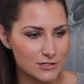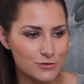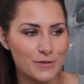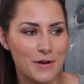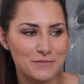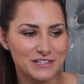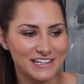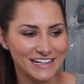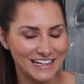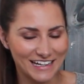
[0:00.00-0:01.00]
just remember
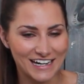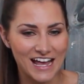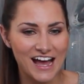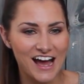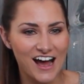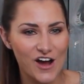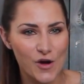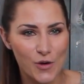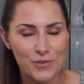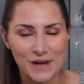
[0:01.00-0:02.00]
thinking,
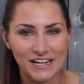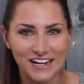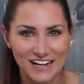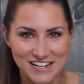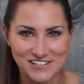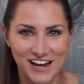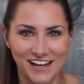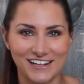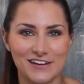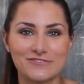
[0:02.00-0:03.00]
oh my gosh,
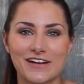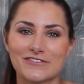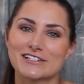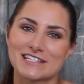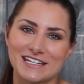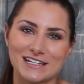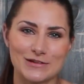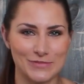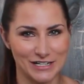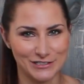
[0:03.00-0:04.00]
I have never seen
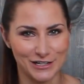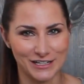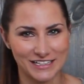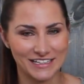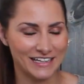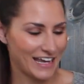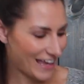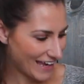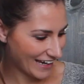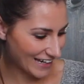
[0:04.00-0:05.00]
a bigger dog,
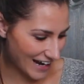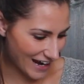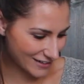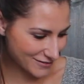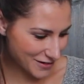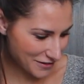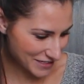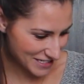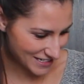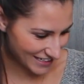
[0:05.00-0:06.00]
and I don't know
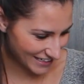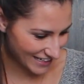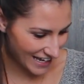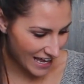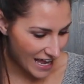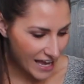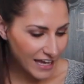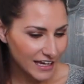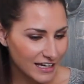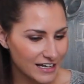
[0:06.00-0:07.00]
this dog,
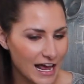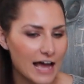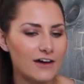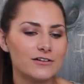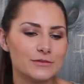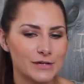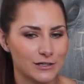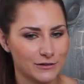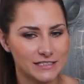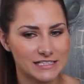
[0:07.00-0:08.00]
and how am I
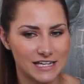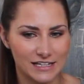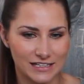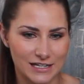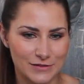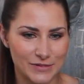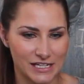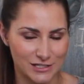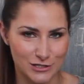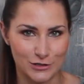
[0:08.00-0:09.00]
going to get him
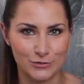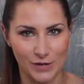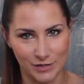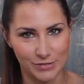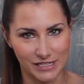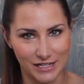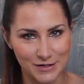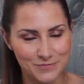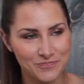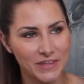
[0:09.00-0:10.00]
into my
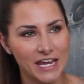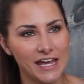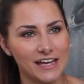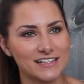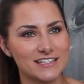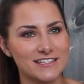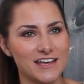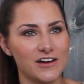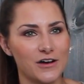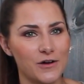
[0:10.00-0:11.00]
pickup? And
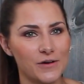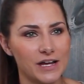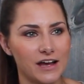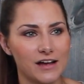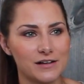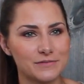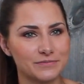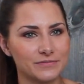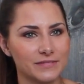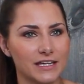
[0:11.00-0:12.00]

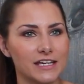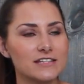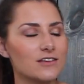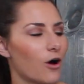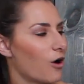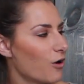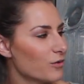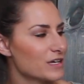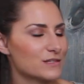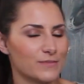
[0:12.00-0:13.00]
so he's
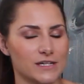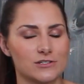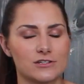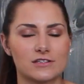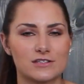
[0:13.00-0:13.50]
always been just a